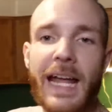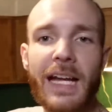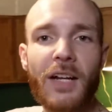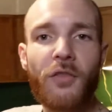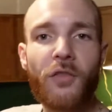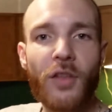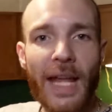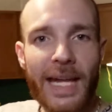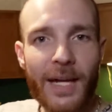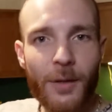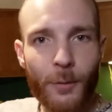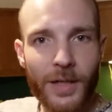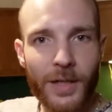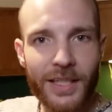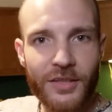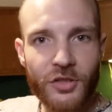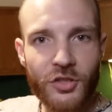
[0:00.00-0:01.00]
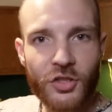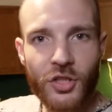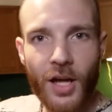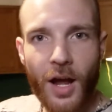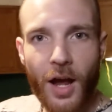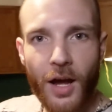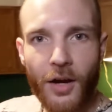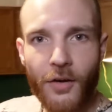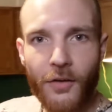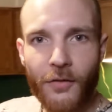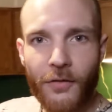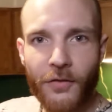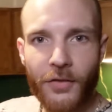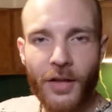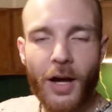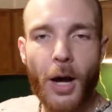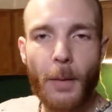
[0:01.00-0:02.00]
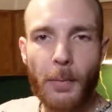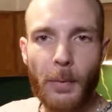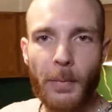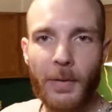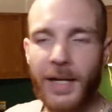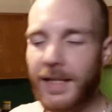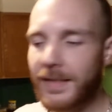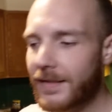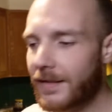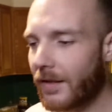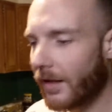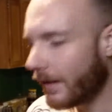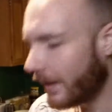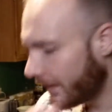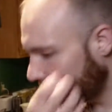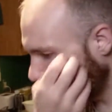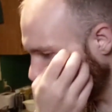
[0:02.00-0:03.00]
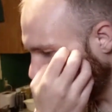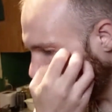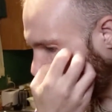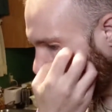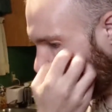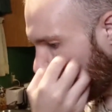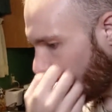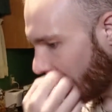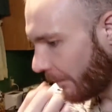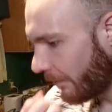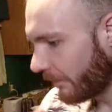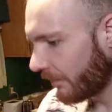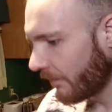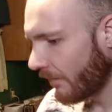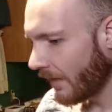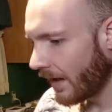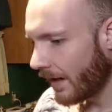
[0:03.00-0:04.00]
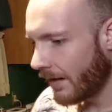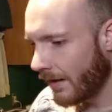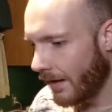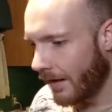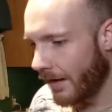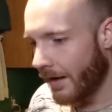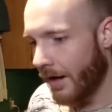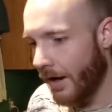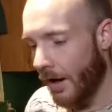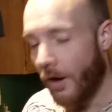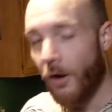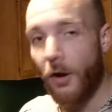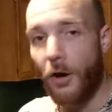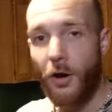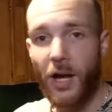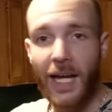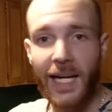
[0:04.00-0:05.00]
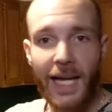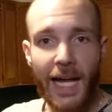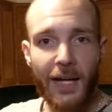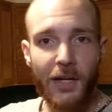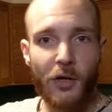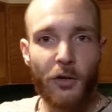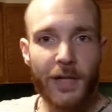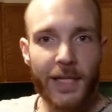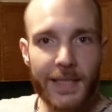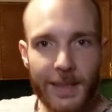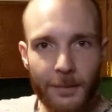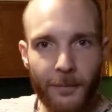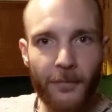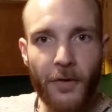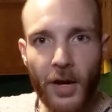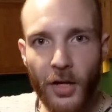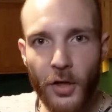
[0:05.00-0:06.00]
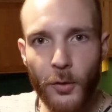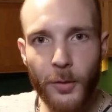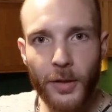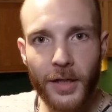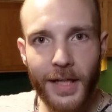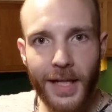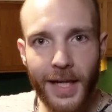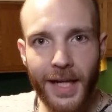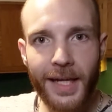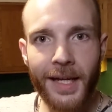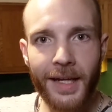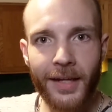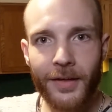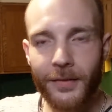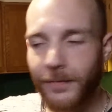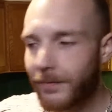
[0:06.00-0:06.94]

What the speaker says: native language of the Upper Peninsula is like, oh, I gotta go get some firewood, eh?